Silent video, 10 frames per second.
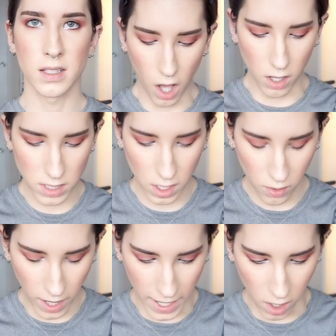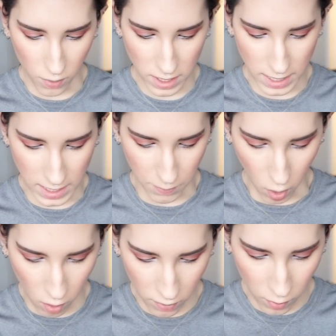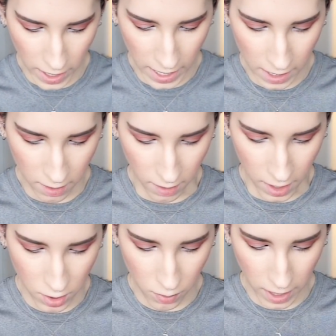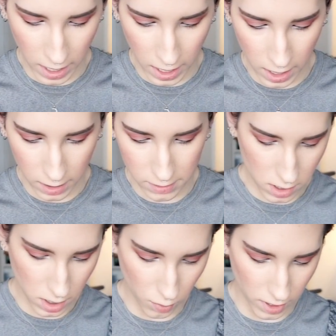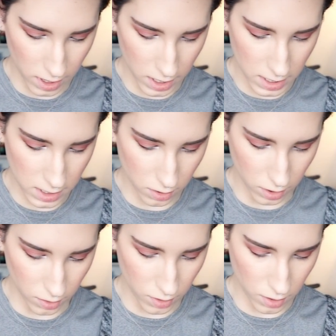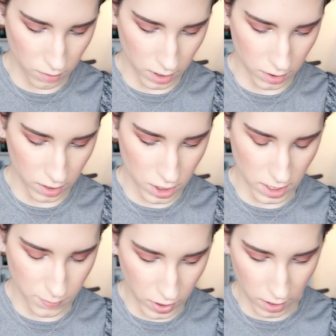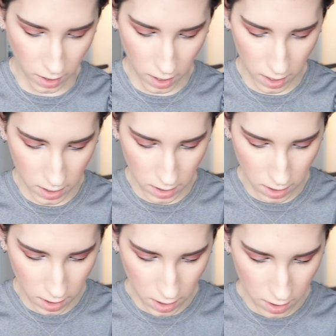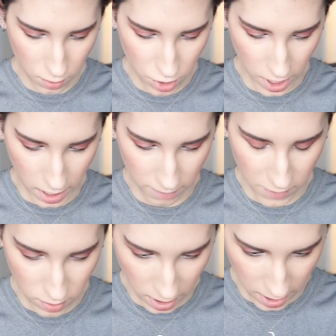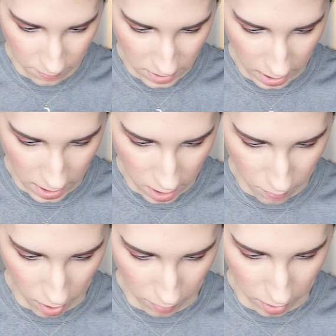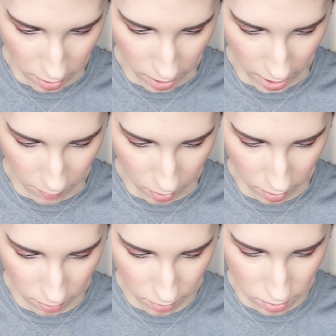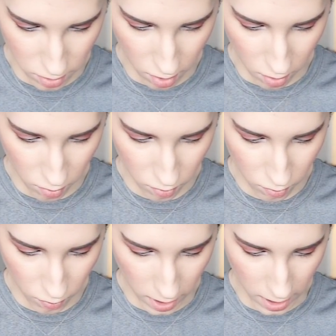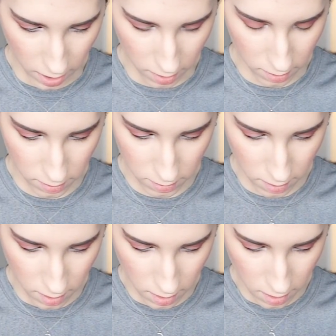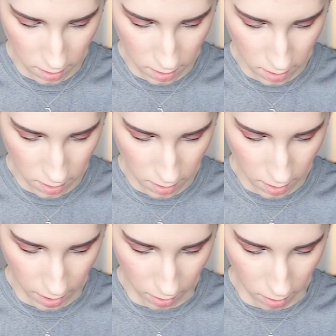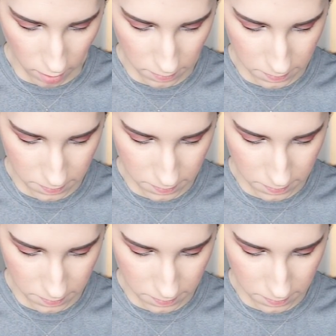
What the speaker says: Also, I always end up overweighting or underweighting. So with this glue, you literally just put it on, you shake it a few times, and then you pop it on your eyeball. There's no waiting at all.